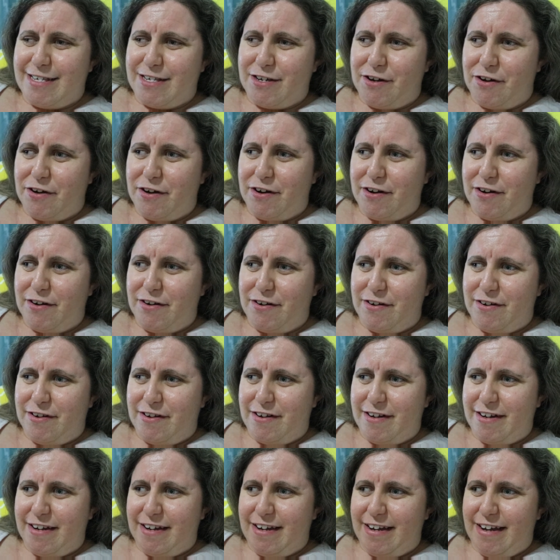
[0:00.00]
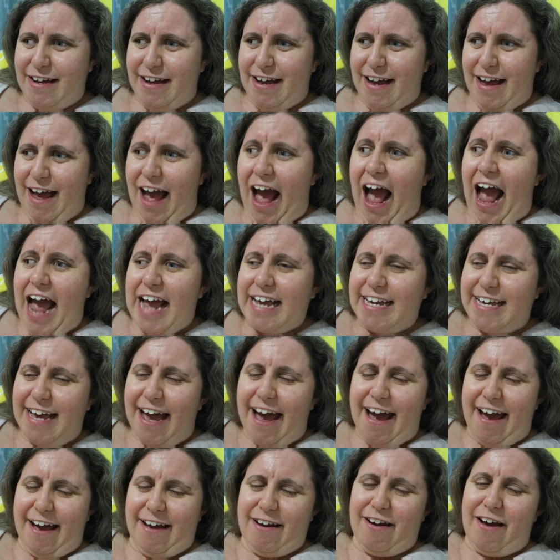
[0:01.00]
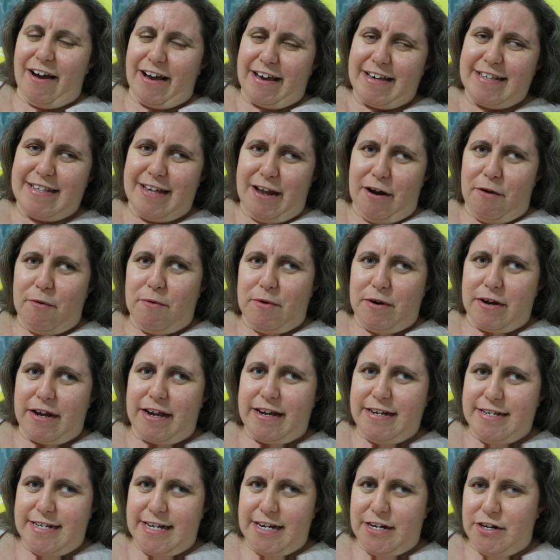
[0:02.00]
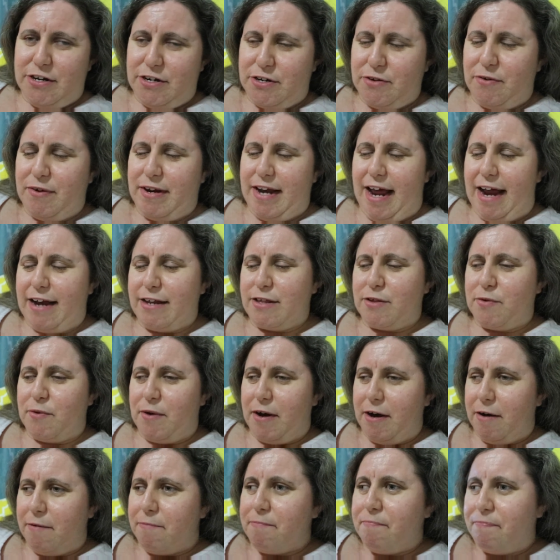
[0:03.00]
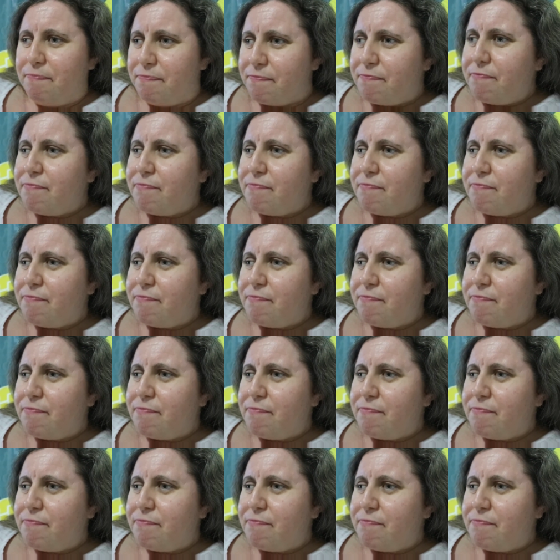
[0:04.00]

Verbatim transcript: So yeah, like I said, I want to continue doing that as well.